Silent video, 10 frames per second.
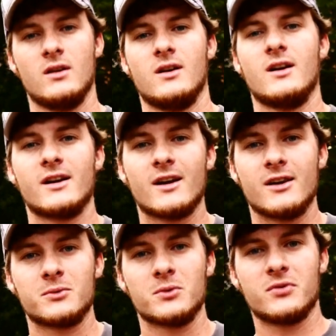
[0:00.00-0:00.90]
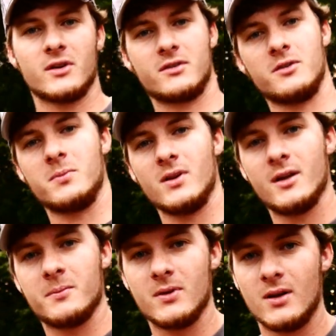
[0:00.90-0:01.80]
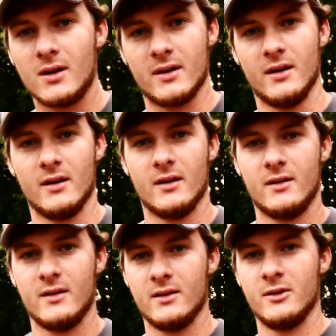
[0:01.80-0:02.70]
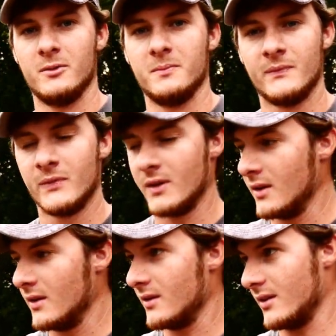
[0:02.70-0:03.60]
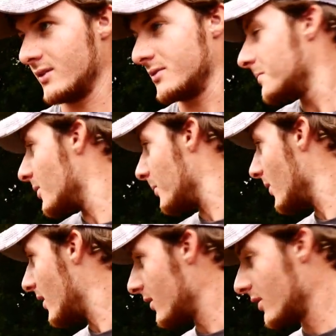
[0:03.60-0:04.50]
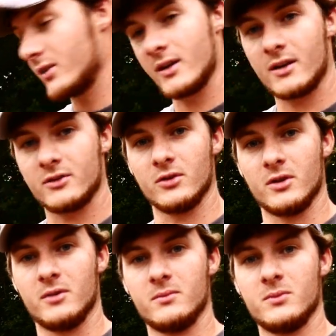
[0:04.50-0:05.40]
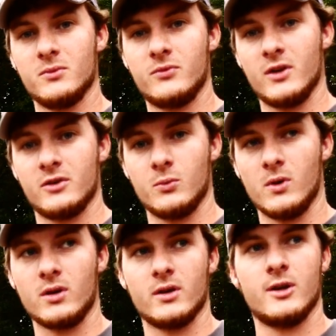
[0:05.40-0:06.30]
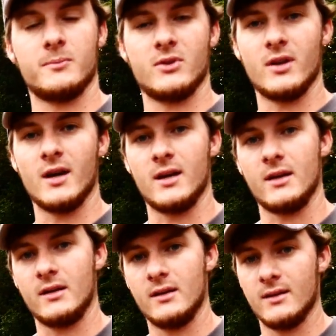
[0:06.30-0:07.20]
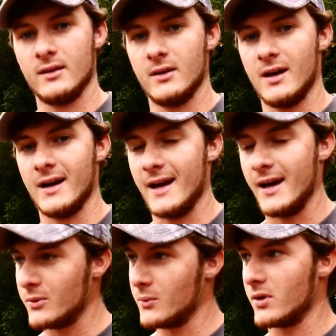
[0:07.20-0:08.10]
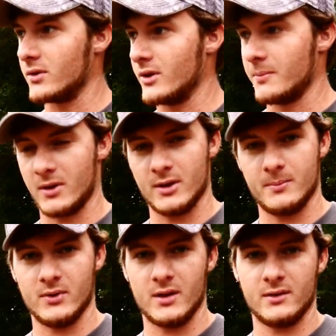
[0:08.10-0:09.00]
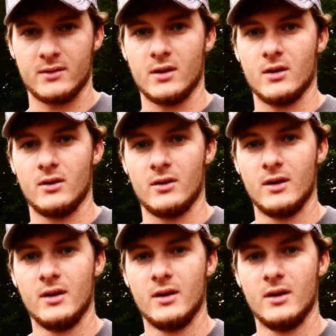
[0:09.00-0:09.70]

alright guys, we're fixing to plant a plot here. It's a plot Logan actually finished working up today. I had it worked up a couple days ago,